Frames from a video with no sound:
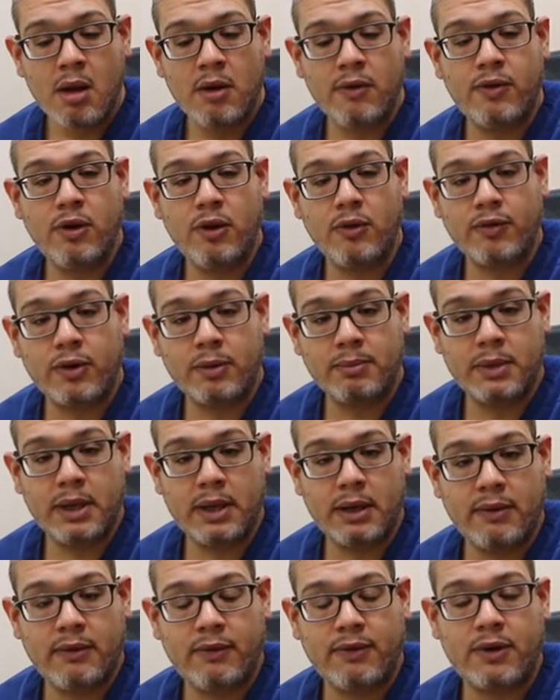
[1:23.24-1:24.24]
flow for
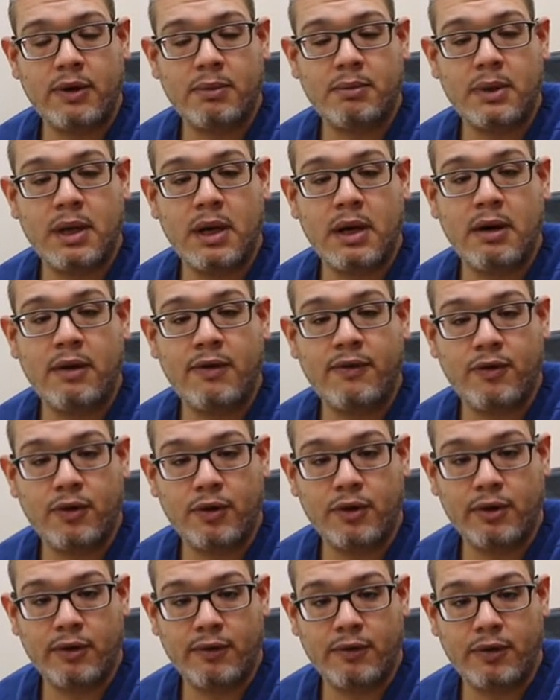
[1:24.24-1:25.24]

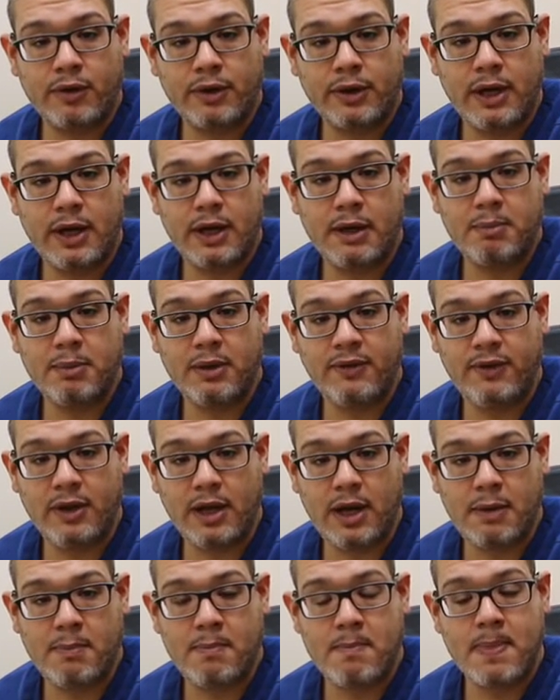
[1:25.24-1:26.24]
the
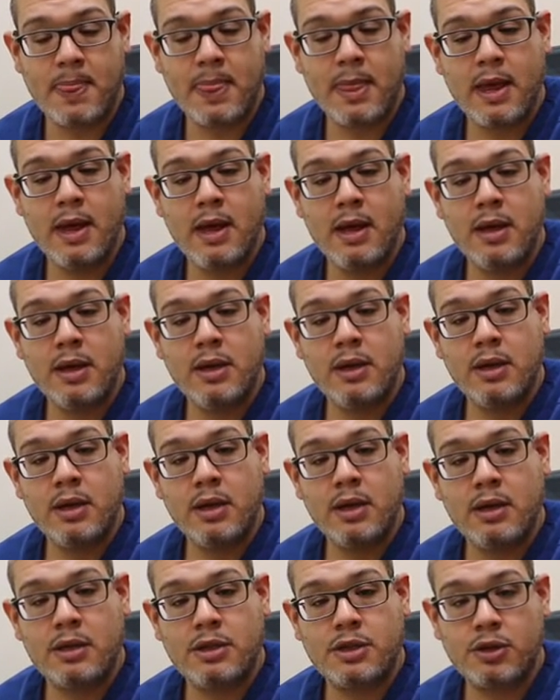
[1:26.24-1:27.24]
BVM.
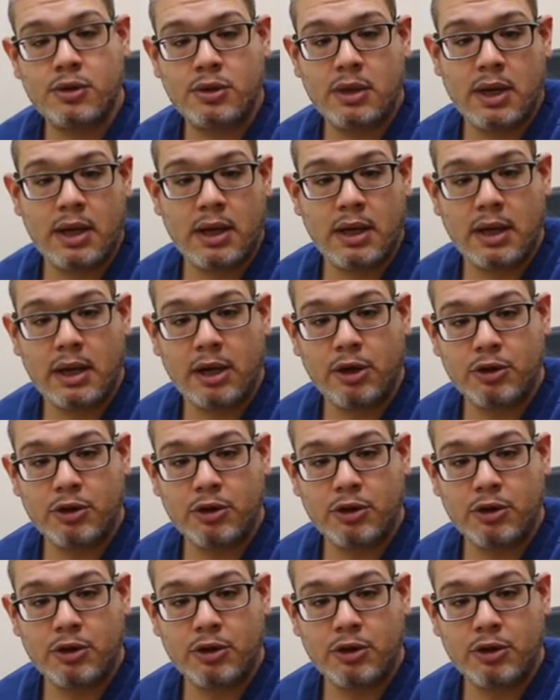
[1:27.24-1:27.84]
So the